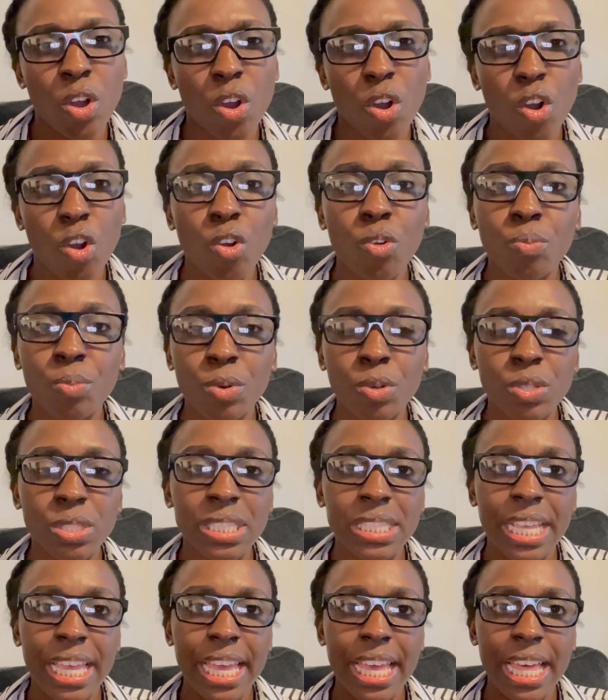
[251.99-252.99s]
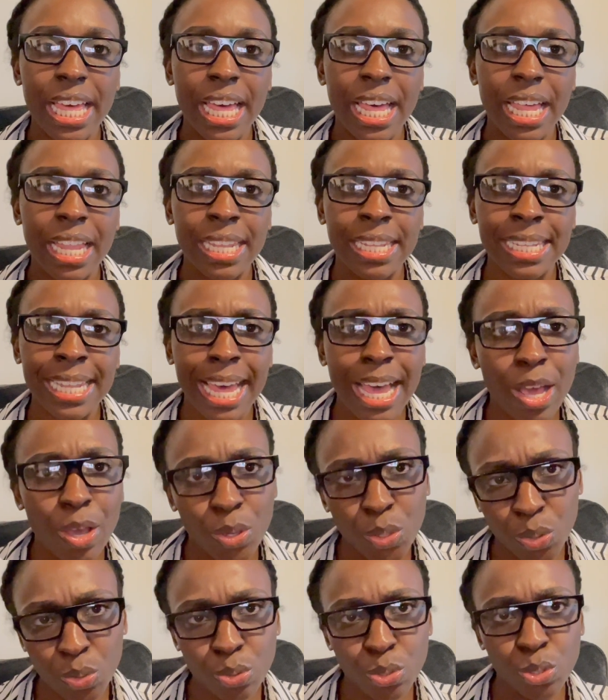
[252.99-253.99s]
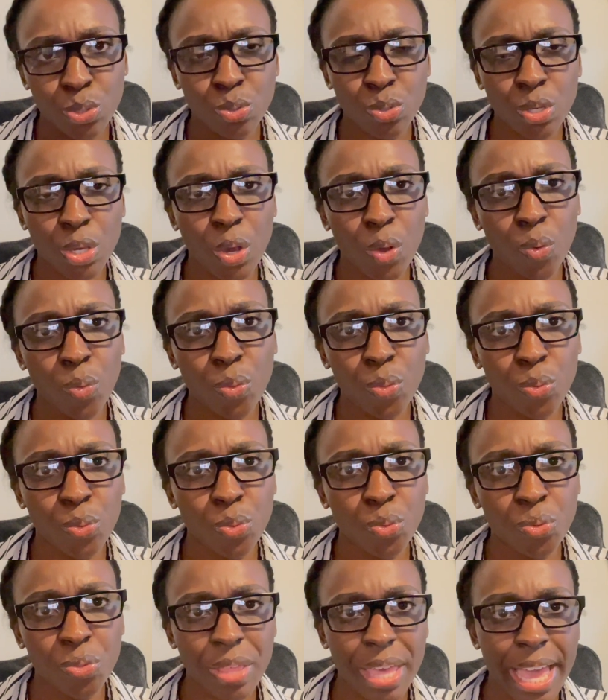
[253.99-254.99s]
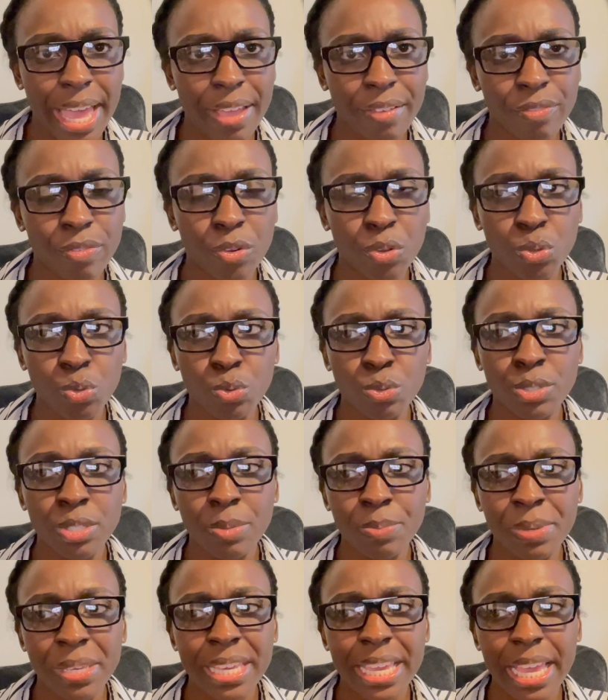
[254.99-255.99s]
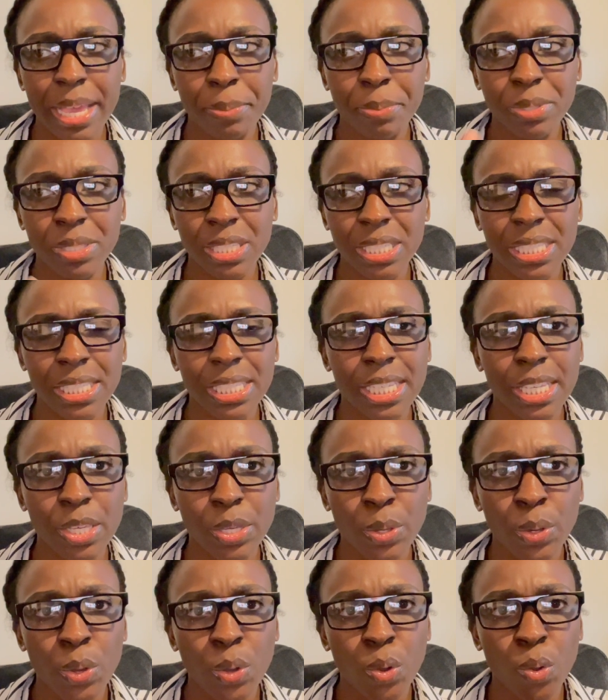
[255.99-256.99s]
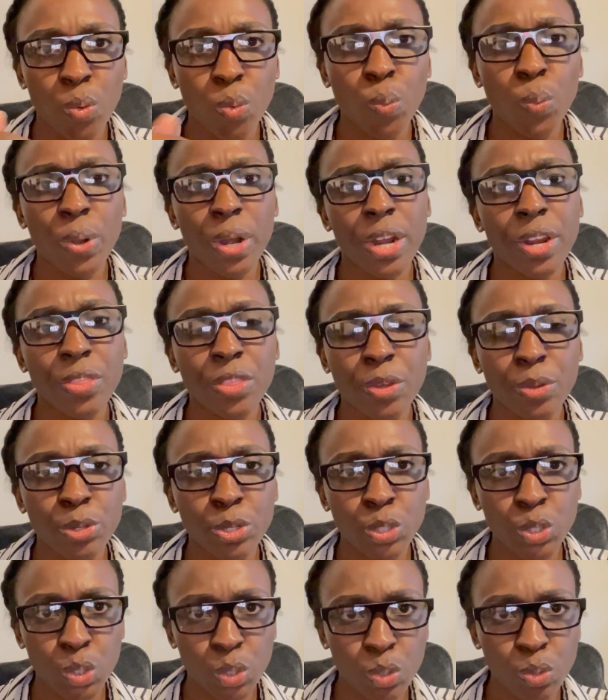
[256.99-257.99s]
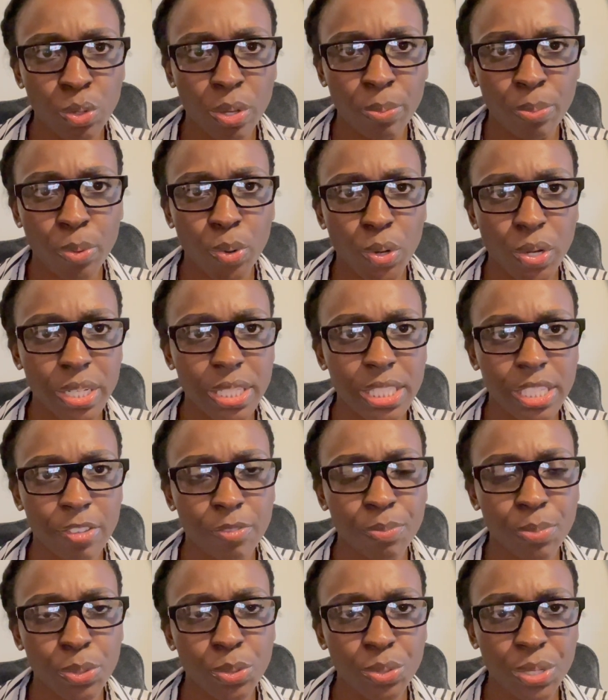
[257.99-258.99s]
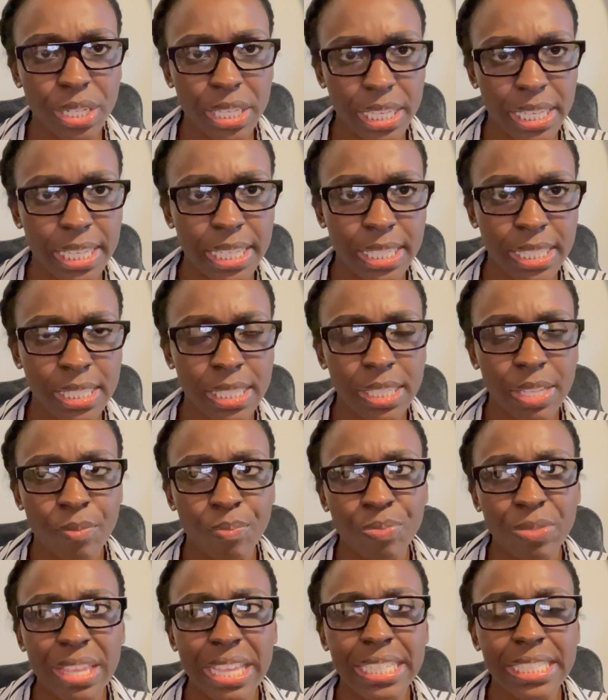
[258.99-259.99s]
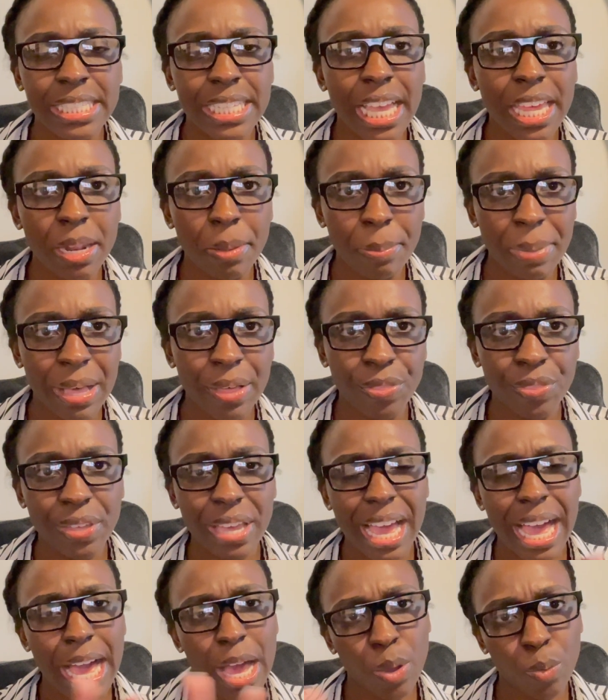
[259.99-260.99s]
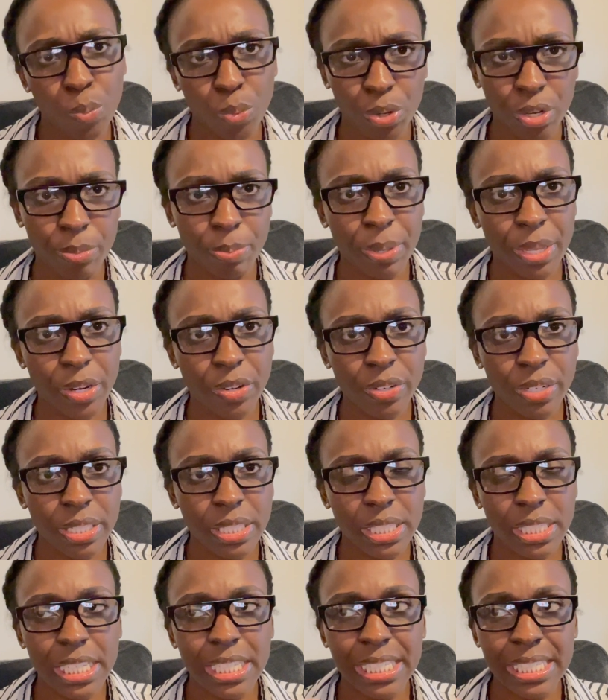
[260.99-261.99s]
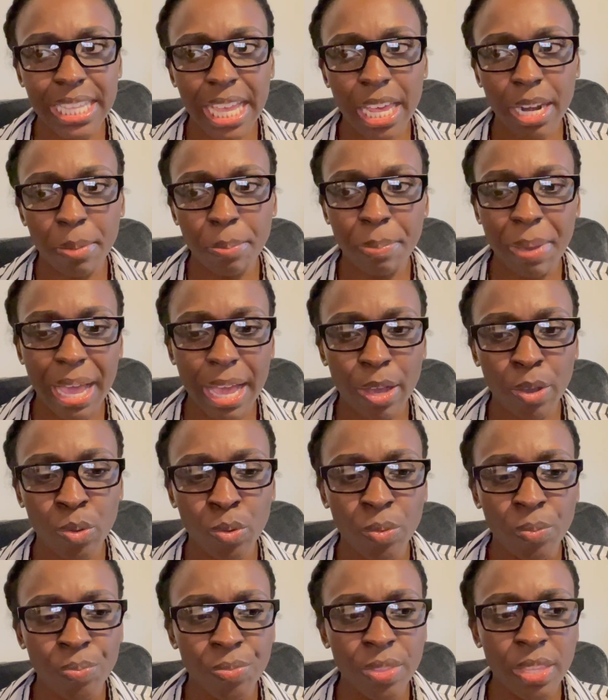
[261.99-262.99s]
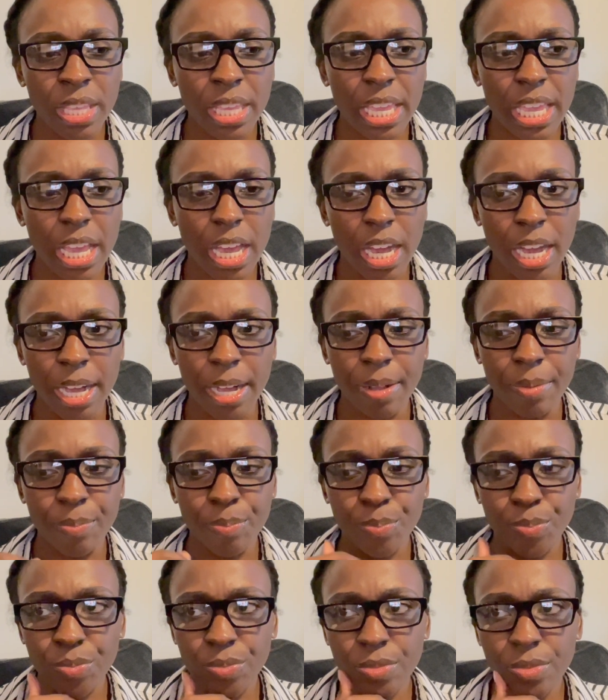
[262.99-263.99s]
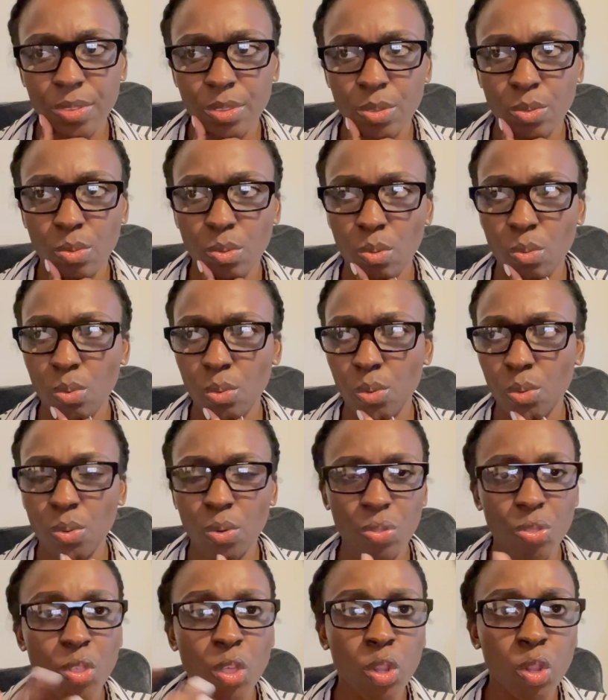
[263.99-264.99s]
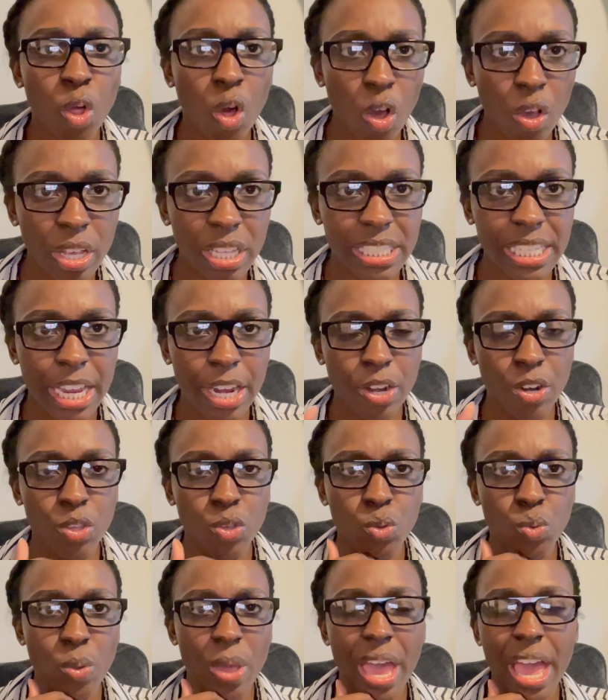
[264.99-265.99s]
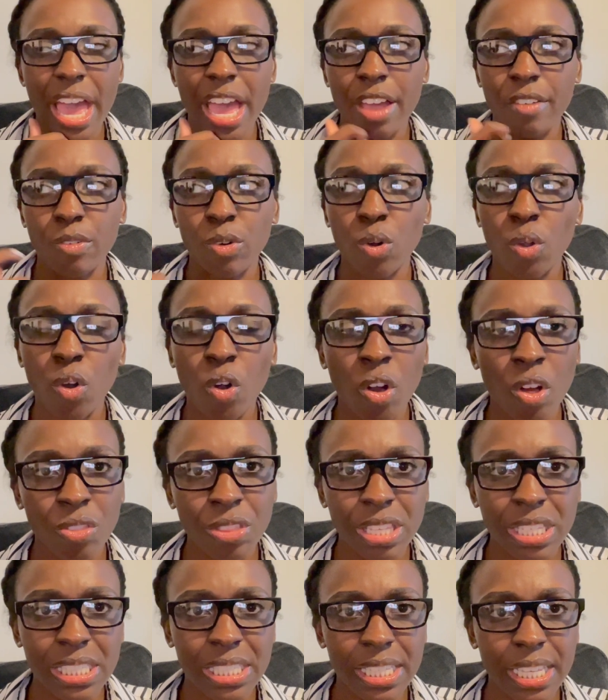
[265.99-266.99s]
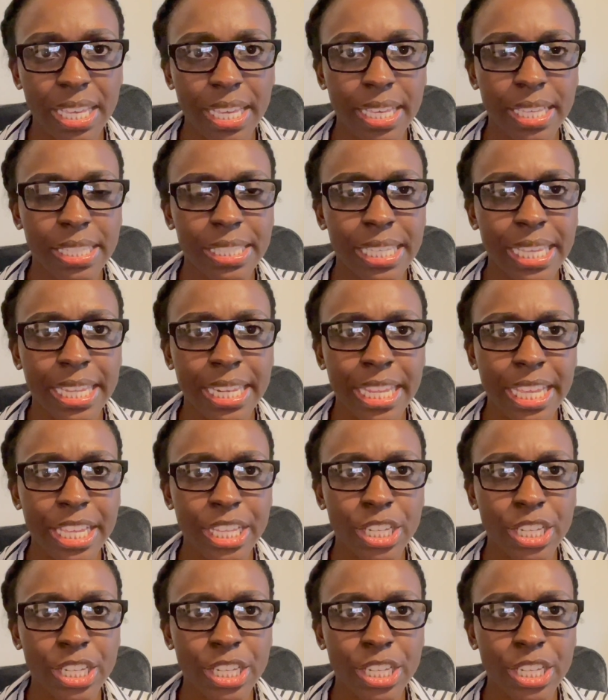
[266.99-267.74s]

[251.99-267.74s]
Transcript: almost allow you to go through that for you to be able to see where the true importance of beauty is. It's not about the outward appearance. It's not about um the longest hair that you have or all these things. And